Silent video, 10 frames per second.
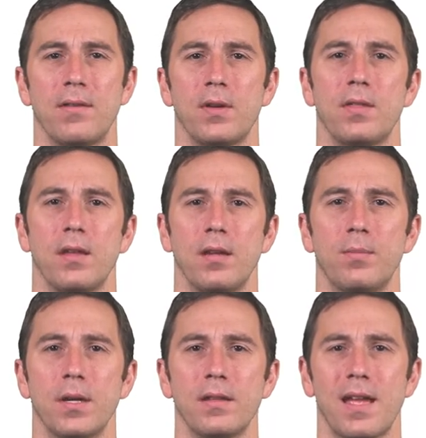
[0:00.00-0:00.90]
everything,
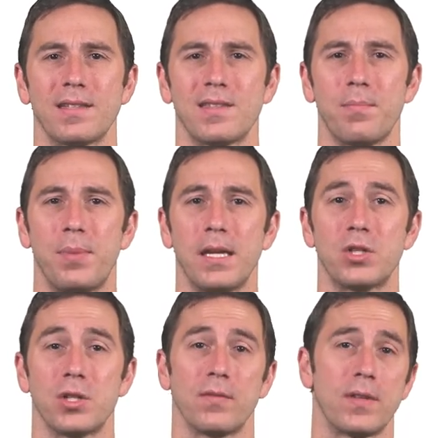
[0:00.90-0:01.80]
but that's the
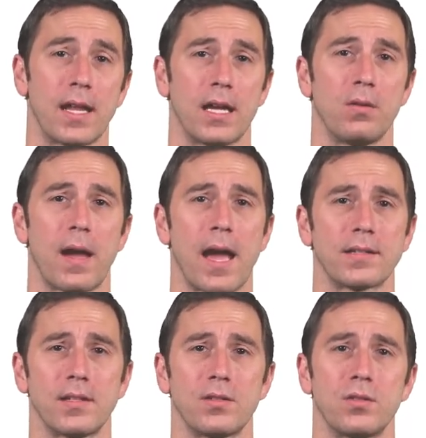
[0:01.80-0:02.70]
big shift in how you
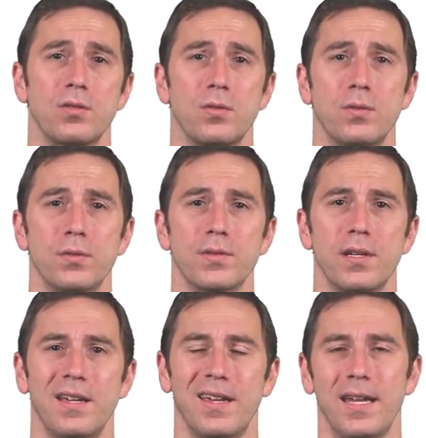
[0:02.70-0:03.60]
access your tools,
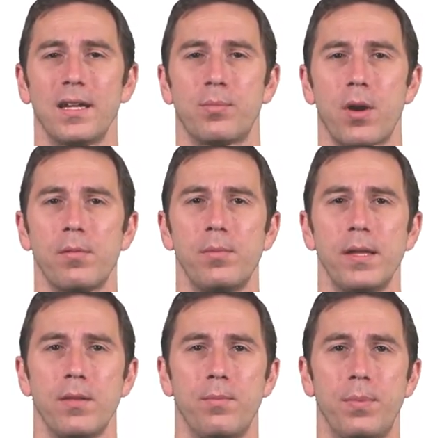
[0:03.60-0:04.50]
and
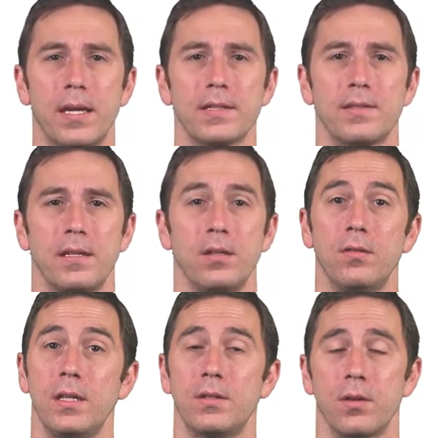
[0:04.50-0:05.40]
probably the biggest thing you'll
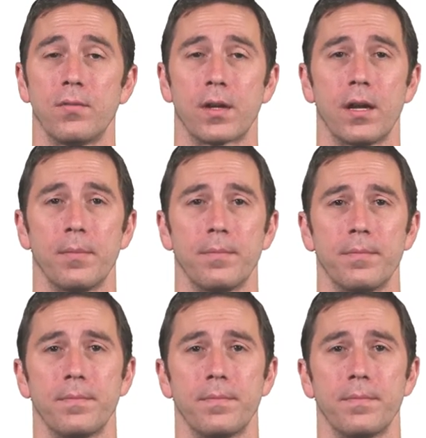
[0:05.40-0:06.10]
need to overcome.